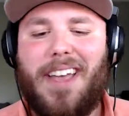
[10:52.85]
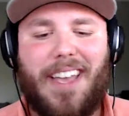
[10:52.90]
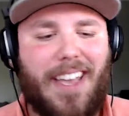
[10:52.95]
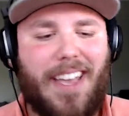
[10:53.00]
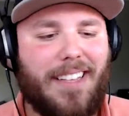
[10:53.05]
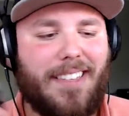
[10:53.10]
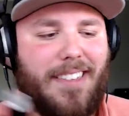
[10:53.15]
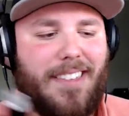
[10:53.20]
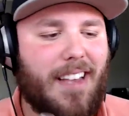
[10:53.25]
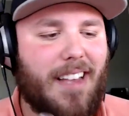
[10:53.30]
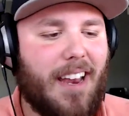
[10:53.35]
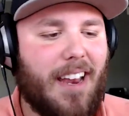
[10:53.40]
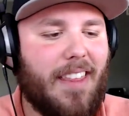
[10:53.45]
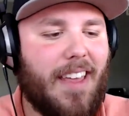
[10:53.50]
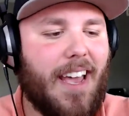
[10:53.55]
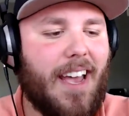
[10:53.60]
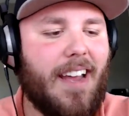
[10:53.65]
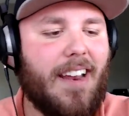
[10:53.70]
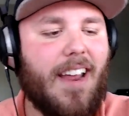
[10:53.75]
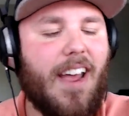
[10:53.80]
Inside of
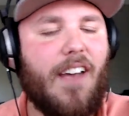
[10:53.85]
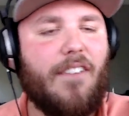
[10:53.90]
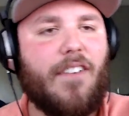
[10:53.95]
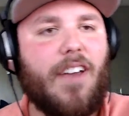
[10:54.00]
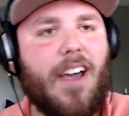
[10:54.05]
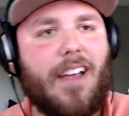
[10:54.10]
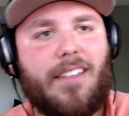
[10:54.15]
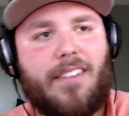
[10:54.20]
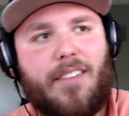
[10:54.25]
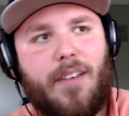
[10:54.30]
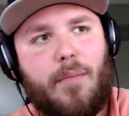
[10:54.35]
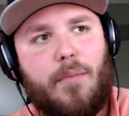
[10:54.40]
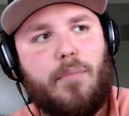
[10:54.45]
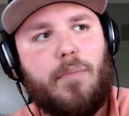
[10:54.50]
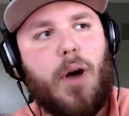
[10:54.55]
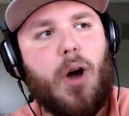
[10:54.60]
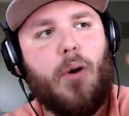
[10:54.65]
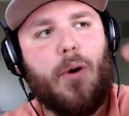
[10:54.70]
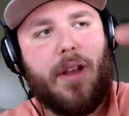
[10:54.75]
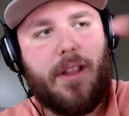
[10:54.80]
that, I've got some
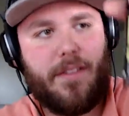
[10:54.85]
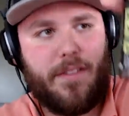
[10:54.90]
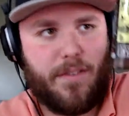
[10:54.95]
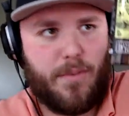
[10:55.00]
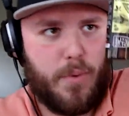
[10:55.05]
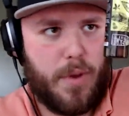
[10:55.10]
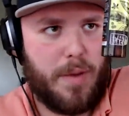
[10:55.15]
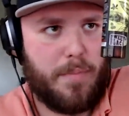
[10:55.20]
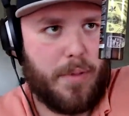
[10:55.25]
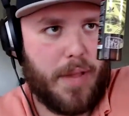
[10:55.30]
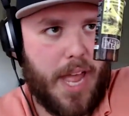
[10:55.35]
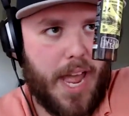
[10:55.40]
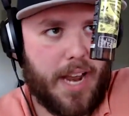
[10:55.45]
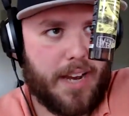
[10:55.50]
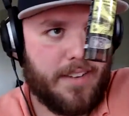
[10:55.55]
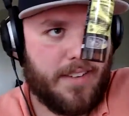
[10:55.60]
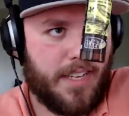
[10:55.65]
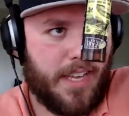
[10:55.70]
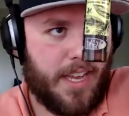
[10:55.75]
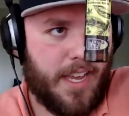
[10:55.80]
Poet Sweet
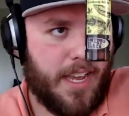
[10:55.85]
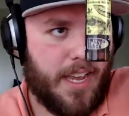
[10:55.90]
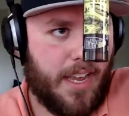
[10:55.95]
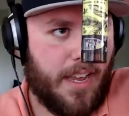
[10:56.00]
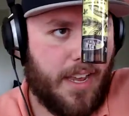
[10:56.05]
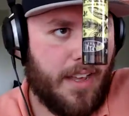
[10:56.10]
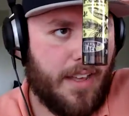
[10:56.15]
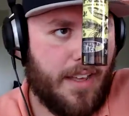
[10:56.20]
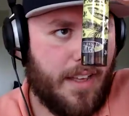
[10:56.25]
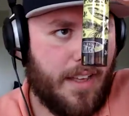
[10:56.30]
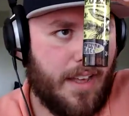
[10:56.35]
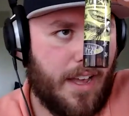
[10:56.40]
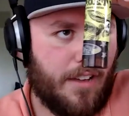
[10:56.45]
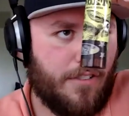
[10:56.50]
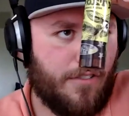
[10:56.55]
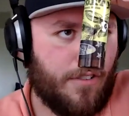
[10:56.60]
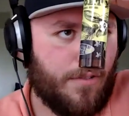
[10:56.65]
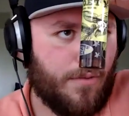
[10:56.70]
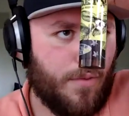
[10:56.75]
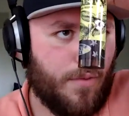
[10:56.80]
Black Tea. I
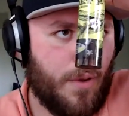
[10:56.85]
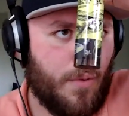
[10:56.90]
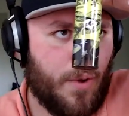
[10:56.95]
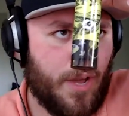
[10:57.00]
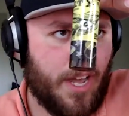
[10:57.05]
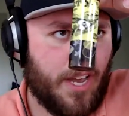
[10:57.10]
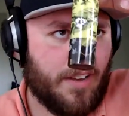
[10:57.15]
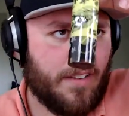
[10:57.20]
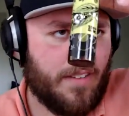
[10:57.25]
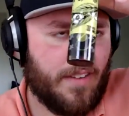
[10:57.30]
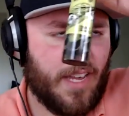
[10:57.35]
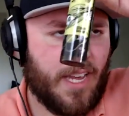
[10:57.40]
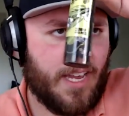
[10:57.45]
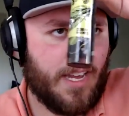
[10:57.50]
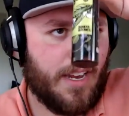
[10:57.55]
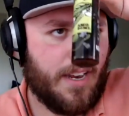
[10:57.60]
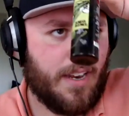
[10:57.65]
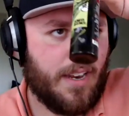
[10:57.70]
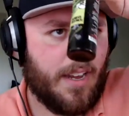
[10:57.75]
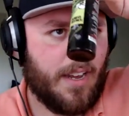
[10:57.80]
just rewicked
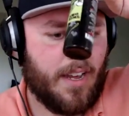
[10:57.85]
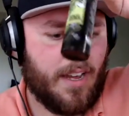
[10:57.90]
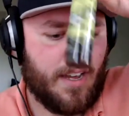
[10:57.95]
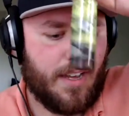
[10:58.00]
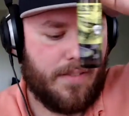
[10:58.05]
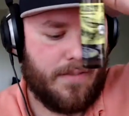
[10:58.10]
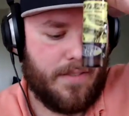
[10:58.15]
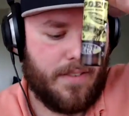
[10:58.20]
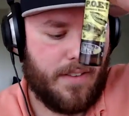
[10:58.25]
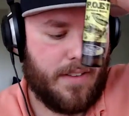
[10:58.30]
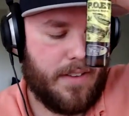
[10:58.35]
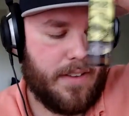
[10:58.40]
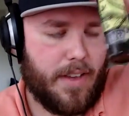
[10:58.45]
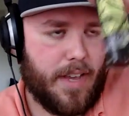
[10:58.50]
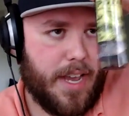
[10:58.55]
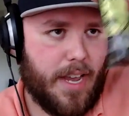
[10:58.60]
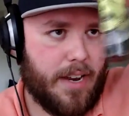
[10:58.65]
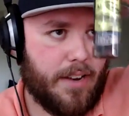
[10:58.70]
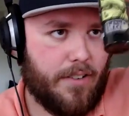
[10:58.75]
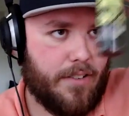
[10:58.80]

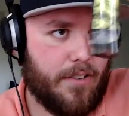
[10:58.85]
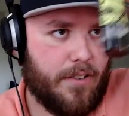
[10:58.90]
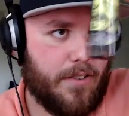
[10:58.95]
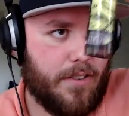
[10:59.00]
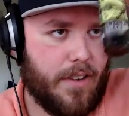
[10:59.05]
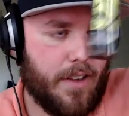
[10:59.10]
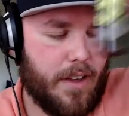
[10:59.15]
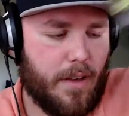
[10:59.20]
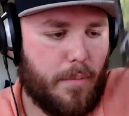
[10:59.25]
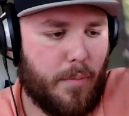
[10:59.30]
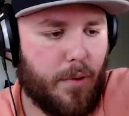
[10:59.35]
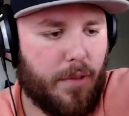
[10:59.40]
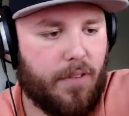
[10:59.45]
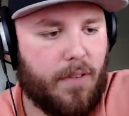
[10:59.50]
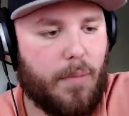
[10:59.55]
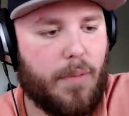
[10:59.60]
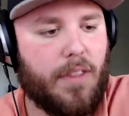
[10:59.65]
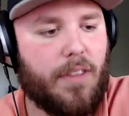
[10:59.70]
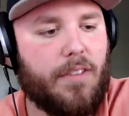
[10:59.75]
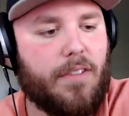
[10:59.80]
and just put
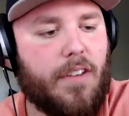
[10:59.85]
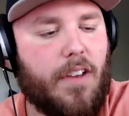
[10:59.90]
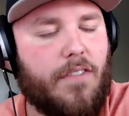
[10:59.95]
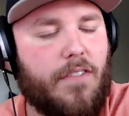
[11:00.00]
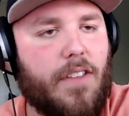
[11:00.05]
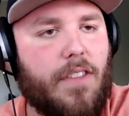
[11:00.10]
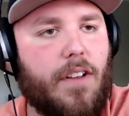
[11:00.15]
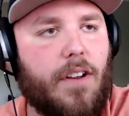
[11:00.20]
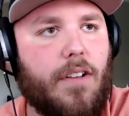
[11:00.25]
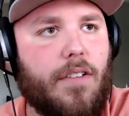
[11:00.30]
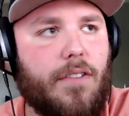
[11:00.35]
some of this stuff in there.